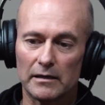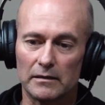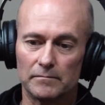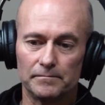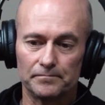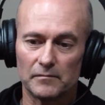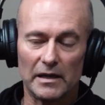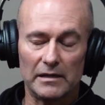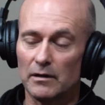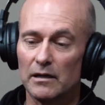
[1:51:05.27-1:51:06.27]
And
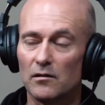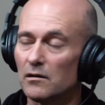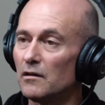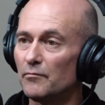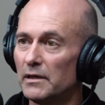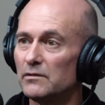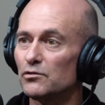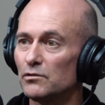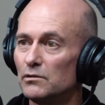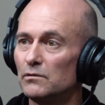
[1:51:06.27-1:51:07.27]
anyway, like, I've been
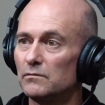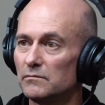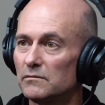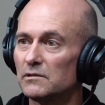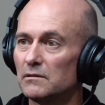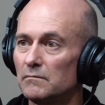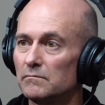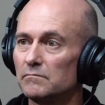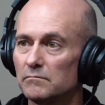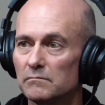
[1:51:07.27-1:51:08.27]
through some